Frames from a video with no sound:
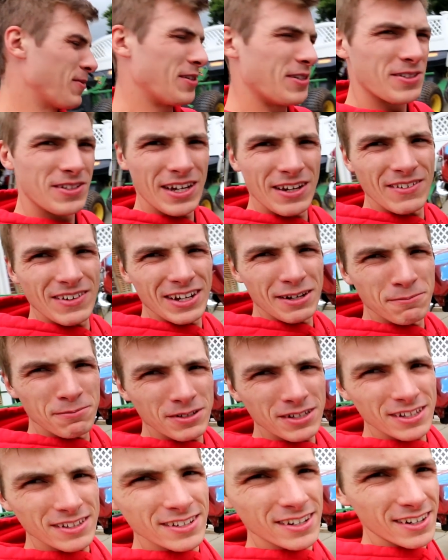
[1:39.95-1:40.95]
we do that, we gotta
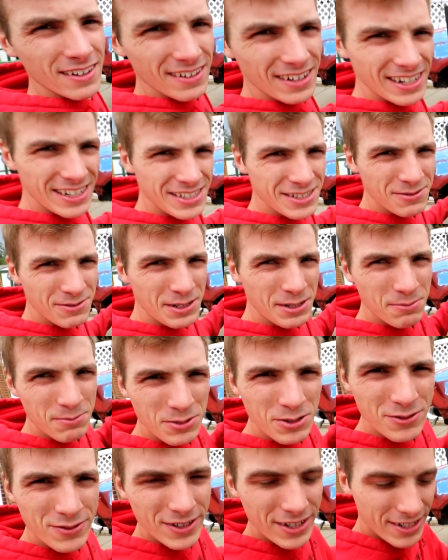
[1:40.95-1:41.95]
put the tire on so we can
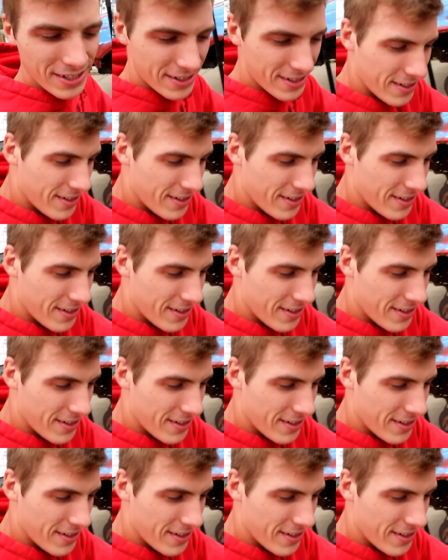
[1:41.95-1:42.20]
move it.